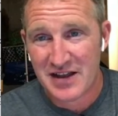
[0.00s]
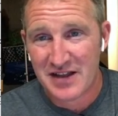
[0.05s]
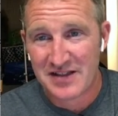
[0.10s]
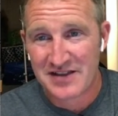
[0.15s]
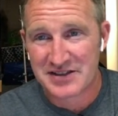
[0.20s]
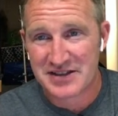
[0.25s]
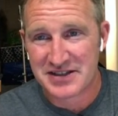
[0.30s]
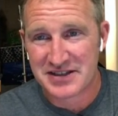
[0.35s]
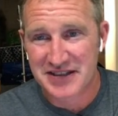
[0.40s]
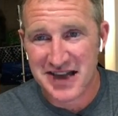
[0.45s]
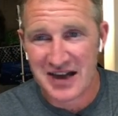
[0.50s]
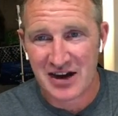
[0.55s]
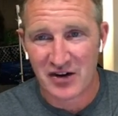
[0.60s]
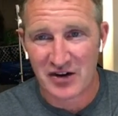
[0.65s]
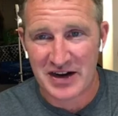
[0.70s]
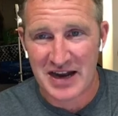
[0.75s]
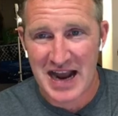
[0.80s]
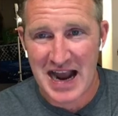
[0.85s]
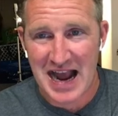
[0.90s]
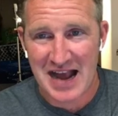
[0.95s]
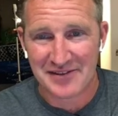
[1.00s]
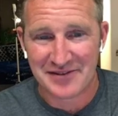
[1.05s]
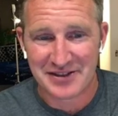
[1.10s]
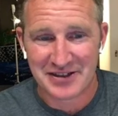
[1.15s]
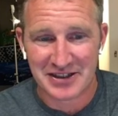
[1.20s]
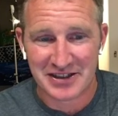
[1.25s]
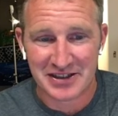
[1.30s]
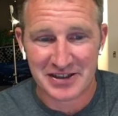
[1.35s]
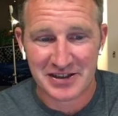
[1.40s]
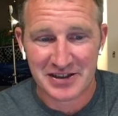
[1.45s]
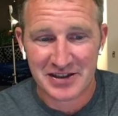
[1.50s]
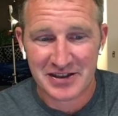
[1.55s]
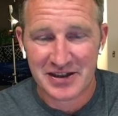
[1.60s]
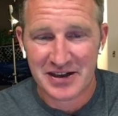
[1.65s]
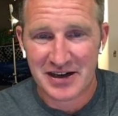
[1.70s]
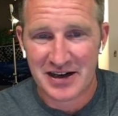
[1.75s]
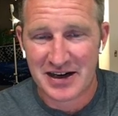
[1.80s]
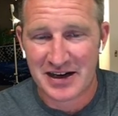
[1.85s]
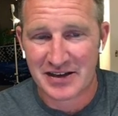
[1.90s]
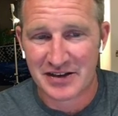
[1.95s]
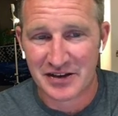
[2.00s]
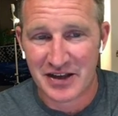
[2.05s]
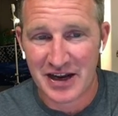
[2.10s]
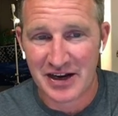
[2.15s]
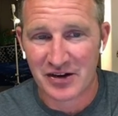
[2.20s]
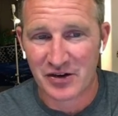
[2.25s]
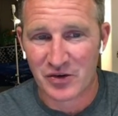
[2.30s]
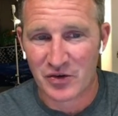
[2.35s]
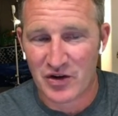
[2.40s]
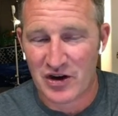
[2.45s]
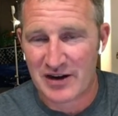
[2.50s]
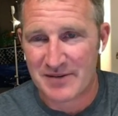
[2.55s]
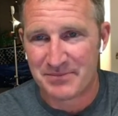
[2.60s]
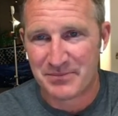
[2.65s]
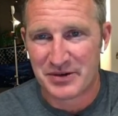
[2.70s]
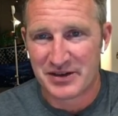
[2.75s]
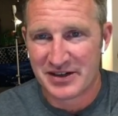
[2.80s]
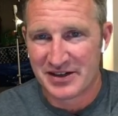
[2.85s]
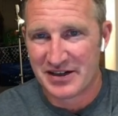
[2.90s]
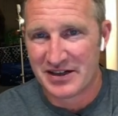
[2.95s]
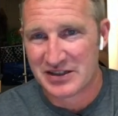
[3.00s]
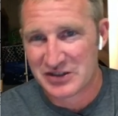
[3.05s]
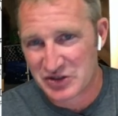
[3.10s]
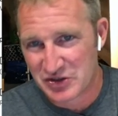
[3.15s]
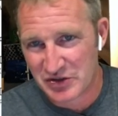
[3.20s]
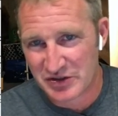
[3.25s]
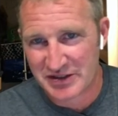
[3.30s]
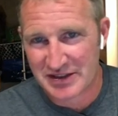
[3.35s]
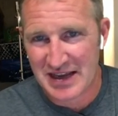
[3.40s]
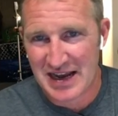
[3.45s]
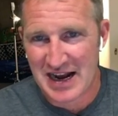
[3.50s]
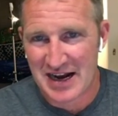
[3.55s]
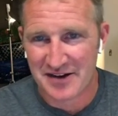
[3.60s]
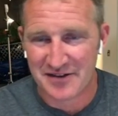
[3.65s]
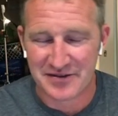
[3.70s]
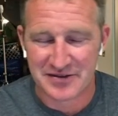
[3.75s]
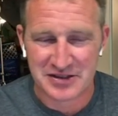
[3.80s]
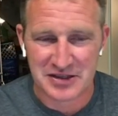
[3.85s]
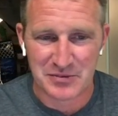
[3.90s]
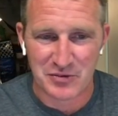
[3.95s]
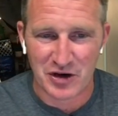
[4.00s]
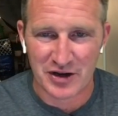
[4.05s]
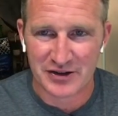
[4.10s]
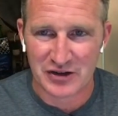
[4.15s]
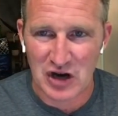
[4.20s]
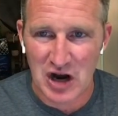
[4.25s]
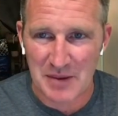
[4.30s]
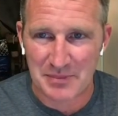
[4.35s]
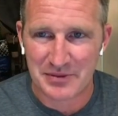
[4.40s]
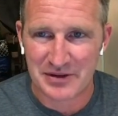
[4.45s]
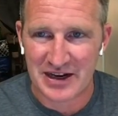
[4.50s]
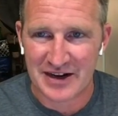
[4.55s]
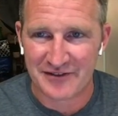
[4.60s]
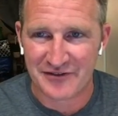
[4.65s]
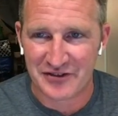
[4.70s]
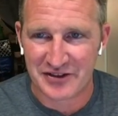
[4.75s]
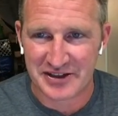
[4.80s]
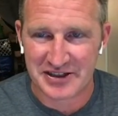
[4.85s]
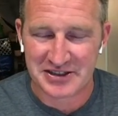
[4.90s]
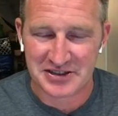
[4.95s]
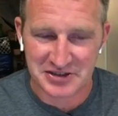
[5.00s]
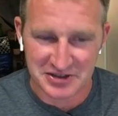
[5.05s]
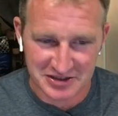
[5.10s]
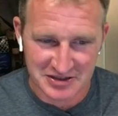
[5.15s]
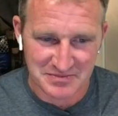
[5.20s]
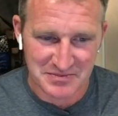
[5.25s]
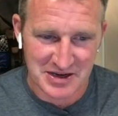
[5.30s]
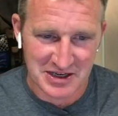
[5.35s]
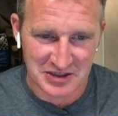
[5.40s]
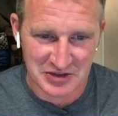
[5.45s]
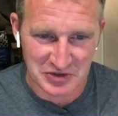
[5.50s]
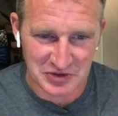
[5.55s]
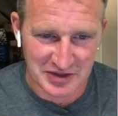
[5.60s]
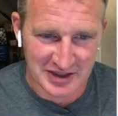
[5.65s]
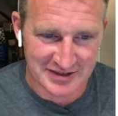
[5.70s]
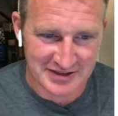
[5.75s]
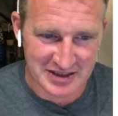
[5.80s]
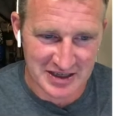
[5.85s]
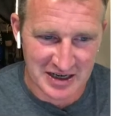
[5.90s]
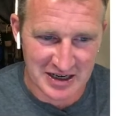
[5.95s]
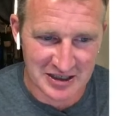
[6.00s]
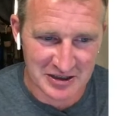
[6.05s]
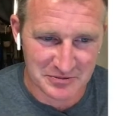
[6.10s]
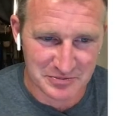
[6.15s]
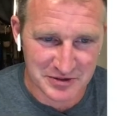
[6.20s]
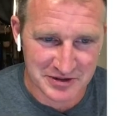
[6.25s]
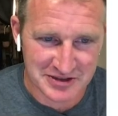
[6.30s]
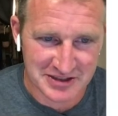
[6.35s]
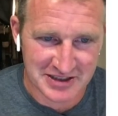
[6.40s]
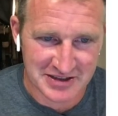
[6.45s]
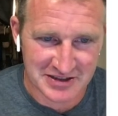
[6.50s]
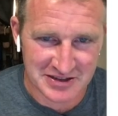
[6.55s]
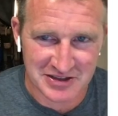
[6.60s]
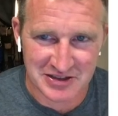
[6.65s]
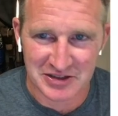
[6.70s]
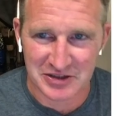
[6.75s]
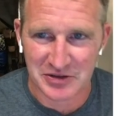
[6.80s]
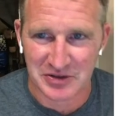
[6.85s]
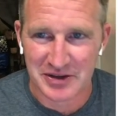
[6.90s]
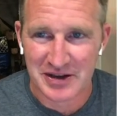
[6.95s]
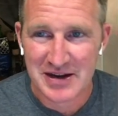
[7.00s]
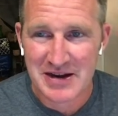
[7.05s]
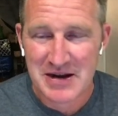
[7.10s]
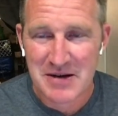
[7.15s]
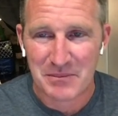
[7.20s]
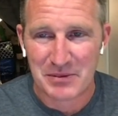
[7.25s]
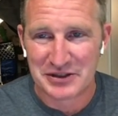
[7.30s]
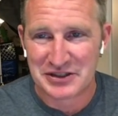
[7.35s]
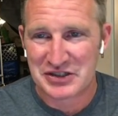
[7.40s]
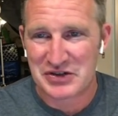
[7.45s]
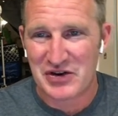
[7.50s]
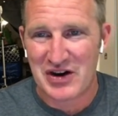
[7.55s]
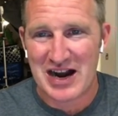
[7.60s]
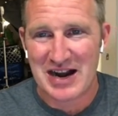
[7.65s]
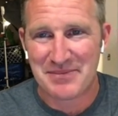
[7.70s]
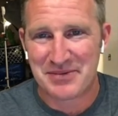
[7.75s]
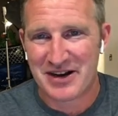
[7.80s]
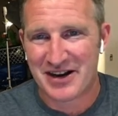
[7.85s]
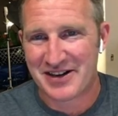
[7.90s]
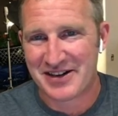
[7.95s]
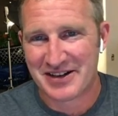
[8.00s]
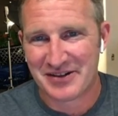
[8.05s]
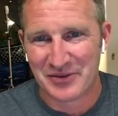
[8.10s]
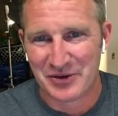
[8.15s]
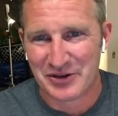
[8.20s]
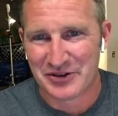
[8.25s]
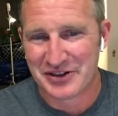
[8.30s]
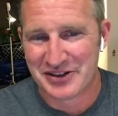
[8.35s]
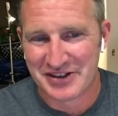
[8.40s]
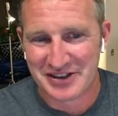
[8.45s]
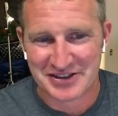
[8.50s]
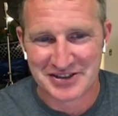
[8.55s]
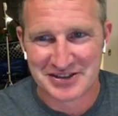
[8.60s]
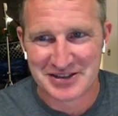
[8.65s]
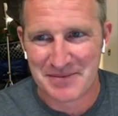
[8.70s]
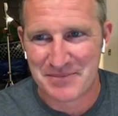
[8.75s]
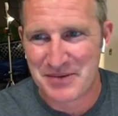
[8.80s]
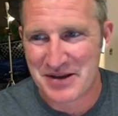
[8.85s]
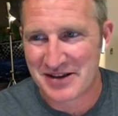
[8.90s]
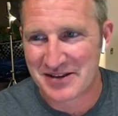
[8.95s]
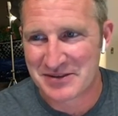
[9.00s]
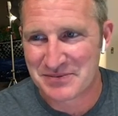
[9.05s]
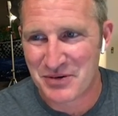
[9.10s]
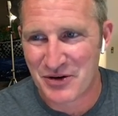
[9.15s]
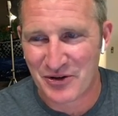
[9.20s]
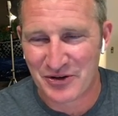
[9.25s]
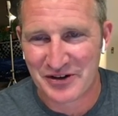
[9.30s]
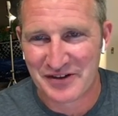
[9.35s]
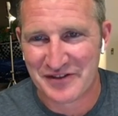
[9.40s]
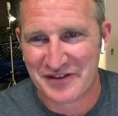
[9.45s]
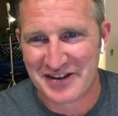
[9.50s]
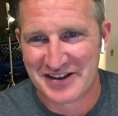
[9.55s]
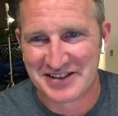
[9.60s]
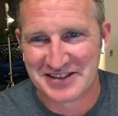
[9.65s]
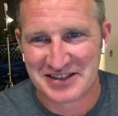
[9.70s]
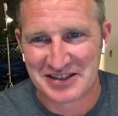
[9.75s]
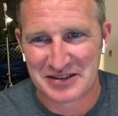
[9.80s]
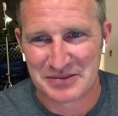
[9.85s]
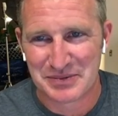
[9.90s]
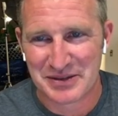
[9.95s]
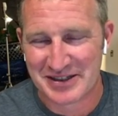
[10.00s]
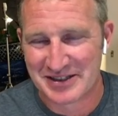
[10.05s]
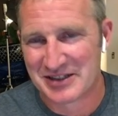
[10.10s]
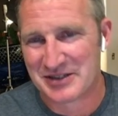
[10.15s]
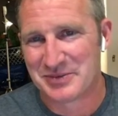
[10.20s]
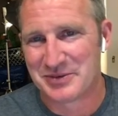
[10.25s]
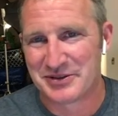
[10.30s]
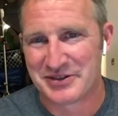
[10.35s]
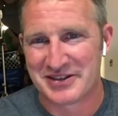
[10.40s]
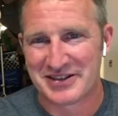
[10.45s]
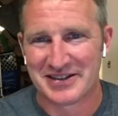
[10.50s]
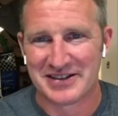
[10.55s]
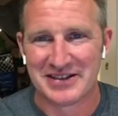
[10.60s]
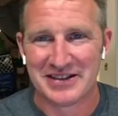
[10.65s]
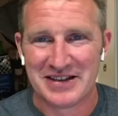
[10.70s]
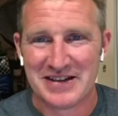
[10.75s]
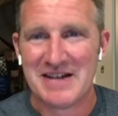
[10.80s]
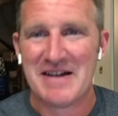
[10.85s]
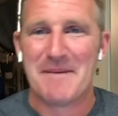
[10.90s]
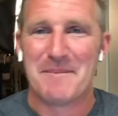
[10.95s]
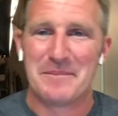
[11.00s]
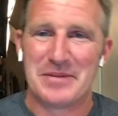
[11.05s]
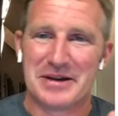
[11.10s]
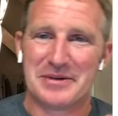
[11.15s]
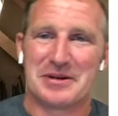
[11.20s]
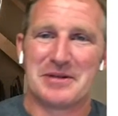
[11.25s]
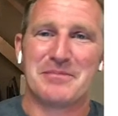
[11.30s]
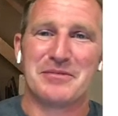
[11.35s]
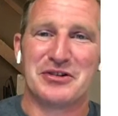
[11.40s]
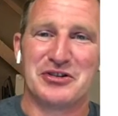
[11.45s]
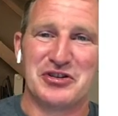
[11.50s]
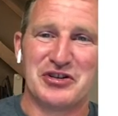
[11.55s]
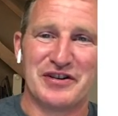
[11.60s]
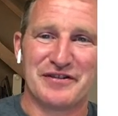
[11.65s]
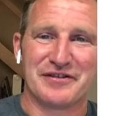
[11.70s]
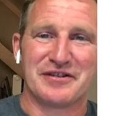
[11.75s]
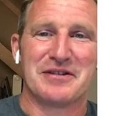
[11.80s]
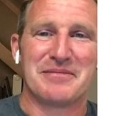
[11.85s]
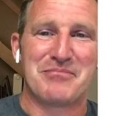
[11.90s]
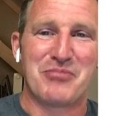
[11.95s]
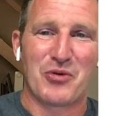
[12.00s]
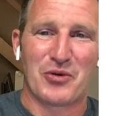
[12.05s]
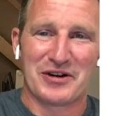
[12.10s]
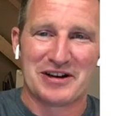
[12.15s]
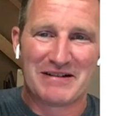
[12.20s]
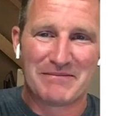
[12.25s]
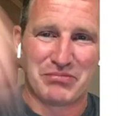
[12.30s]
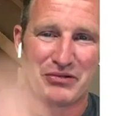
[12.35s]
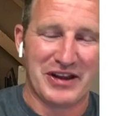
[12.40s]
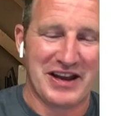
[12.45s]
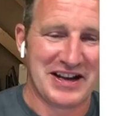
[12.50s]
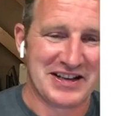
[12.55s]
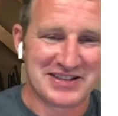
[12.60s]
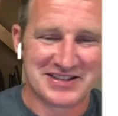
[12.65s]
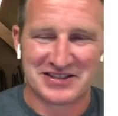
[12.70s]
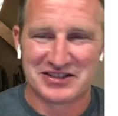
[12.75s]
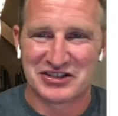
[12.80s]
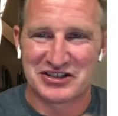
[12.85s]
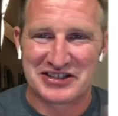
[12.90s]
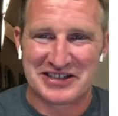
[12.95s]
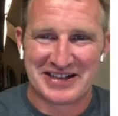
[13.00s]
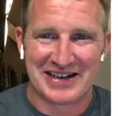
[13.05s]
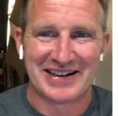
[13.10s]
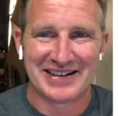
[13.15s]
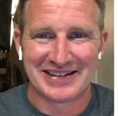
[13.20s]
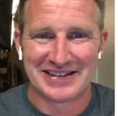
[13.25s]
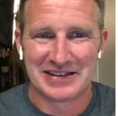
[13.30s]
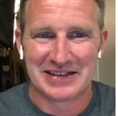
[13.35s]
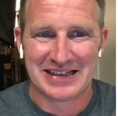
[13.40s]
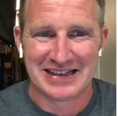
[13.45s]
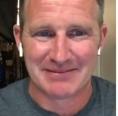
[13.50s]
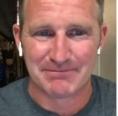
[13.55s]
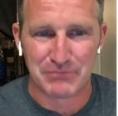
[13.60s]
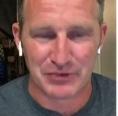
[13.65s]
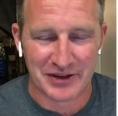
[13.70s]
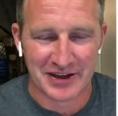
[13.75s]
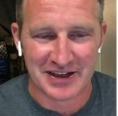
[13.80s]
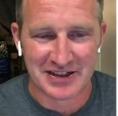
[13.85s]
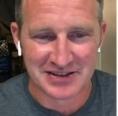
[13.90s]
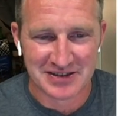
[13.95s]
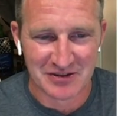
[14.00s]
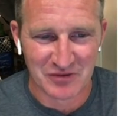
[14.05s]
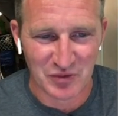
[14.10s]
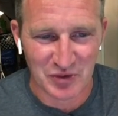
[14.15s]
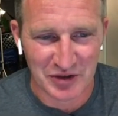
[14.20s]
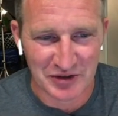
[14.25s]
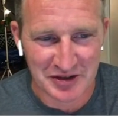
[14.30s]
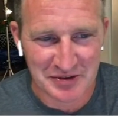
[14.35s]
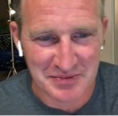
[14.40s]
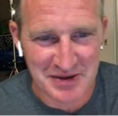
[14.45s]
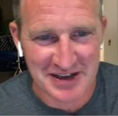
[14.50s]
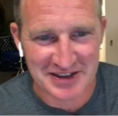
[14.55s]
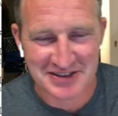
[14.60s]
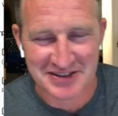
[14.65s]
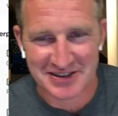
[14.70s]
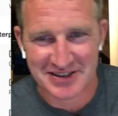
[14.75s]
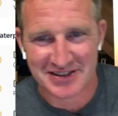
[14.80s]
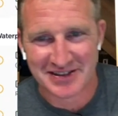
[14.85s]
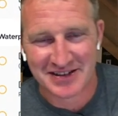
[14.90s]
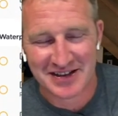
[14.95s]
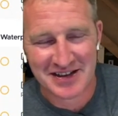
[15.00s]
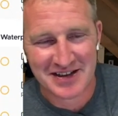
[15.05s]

this entire cavity uh, later on, but it is good to have some on top of that flange just to make sure that's 100% sealed. But scribe cutting really is the best part of this is being able to be able to maneuver the board in place and just cut it in place. It really makes it